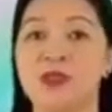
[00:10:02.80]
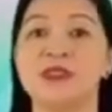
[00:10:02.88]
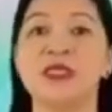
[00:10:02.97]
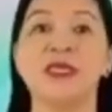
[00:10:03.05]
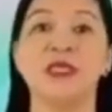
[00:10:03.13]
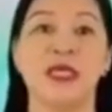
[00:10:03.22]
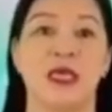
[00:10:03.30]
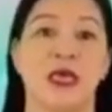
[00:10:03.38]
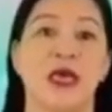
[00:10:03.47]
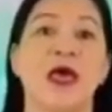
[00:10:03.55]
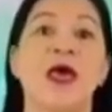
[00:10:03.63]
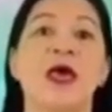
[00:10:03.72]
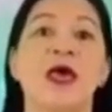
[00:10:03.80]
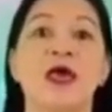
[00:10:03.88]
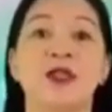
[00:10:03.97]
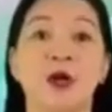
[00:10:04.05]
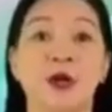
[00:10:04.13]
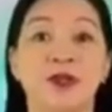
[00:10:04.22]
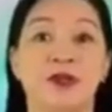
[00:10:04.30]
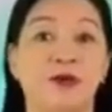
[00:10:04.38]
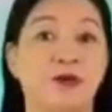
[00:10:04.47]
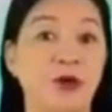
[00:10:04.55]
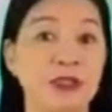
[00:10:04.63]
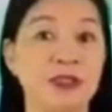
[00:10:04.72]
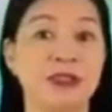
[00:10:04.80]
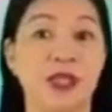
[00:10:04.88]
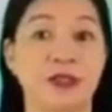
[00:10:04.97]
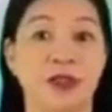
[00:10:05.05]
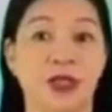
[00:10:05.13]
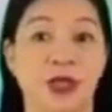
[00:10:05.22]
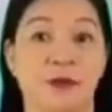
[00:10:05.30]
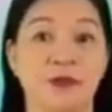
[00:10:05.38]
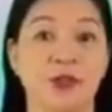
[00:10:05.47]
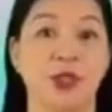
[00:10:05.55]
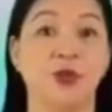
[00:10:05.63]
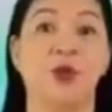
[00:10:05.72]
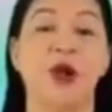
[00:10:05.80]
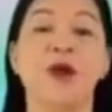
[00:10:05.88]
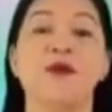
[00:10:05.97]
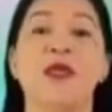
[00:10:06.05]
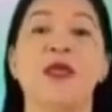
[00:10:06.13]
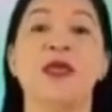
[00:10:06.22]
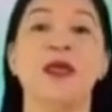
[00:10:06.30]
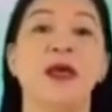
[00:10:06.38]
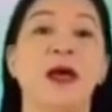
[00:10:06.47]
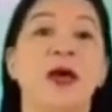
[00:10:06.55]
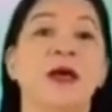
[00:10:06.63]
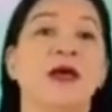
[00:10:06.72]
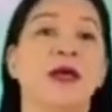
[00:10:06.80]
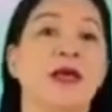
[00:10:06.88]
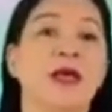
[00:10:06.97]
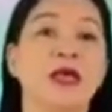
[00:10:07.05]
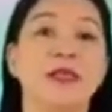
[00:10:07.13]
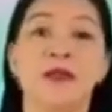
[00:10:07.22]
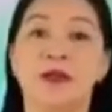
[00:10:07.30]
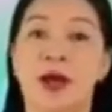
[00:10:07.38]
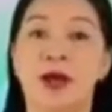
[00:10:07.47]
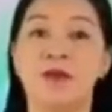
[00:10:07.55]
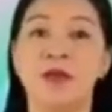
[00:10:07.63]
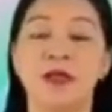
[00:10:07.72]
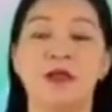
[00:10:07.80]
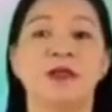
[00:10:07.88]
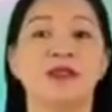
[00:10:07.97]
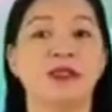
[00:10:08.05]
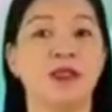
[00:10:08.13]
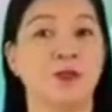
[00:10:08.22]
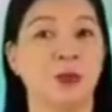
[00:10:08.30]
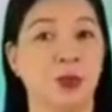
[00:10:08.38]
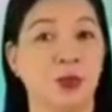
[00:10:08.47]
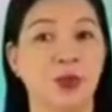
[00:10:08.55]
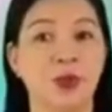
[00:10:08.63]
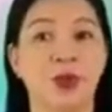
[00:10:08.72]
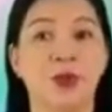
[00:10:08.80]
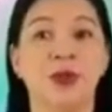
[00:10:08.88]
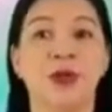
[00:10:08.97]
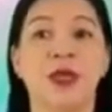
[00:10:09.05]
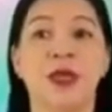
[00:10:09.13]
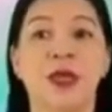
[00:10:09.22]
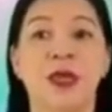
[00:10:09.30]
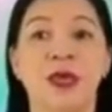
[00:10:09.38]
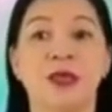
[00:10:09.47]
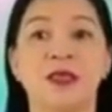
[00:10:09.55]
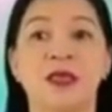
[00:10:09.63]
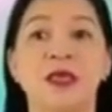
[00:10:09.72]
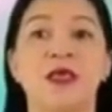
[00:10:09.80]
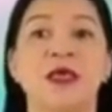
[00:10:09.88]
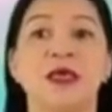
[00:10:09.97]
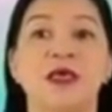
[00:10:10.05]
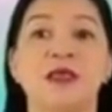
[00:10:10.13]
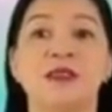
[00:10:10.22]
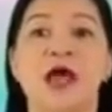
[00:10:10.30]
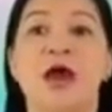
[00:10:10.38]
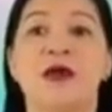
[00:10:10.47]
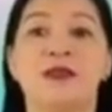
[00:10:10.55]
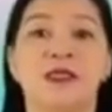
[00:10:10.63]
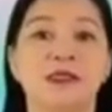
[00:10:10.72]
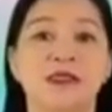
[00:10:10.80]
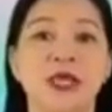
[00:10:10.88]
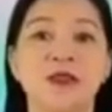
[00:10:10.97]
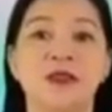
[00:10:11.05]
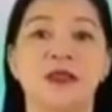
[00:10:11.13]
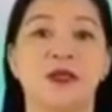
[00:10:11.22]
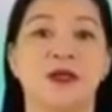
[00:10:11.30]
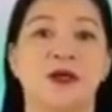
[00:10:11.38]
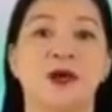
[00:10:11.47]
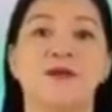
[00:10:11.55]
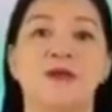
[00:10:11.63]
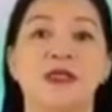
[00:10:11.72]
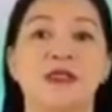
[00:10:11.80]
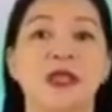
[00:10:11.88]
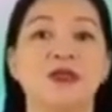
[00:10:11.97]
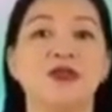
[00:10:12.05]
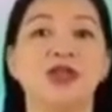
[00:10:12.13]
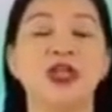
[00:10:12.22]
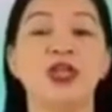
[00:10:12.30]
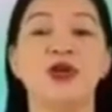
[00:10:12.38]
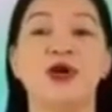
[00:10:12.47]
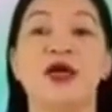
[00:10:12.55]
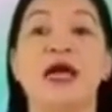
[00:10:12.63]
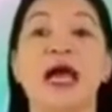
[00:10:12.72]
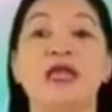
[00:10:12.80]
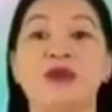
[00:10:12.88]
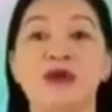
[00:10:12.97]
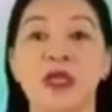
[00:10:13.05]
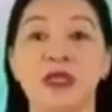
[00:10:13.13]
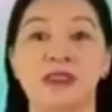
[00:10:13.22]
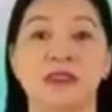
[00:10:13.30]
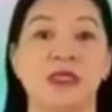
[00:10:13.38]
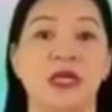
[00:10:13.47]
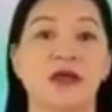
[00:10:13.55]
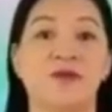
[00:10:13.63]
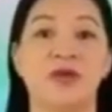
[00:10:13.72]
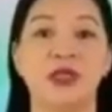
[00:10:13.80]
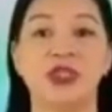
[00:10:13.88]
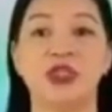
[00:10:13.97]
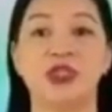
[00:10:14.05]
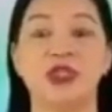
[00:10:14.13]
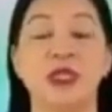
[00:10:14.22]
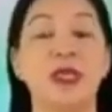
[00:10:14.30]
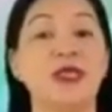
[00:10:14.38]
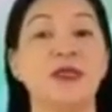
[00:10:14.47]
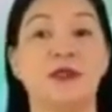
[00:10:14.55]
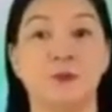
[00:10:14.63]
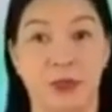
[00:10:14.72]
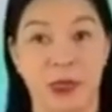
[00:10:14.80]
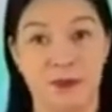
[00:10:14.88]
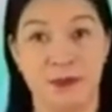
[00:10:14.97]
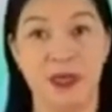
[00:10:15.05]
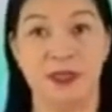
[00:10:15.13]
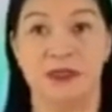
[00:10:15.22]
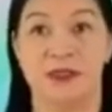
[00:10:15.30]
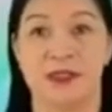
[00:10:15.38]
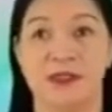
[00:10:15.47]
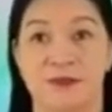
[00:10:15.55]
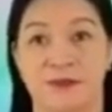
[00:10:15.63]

City and on the fourth Sunday of January in Carmen, Cebu, and is the center of the Santo Niño Catholic celebration in the Philippines.